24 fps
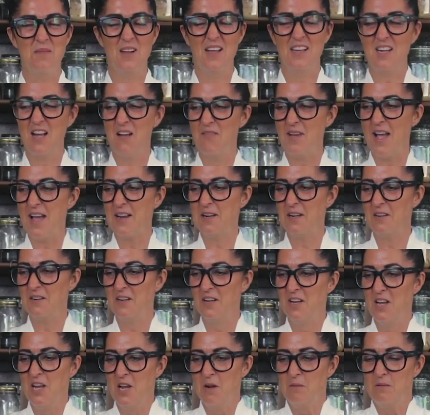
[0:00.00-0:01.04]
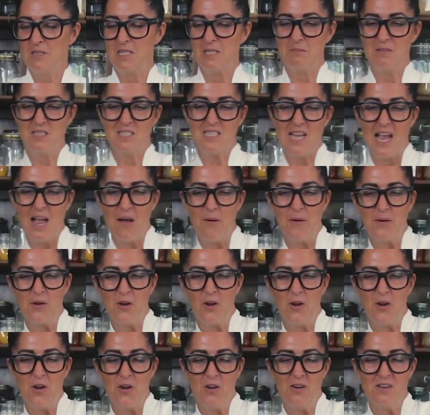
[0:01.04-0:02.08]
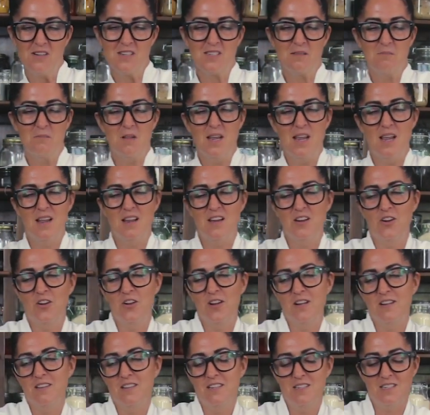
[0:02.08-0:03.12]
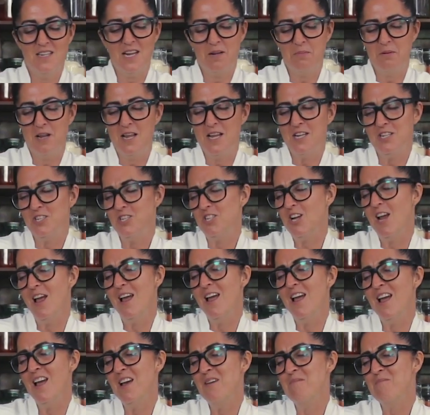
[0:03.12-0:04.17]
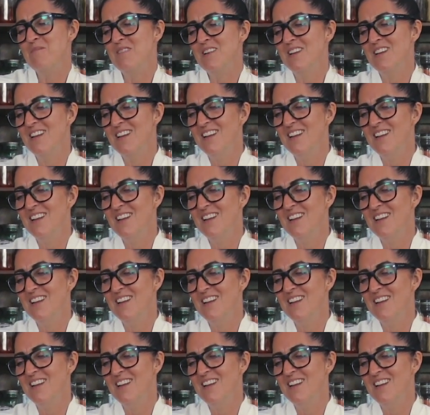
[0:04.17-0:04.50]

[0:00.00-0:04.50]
Like I've had it with some sourdough, some, you know, this eggplant jam,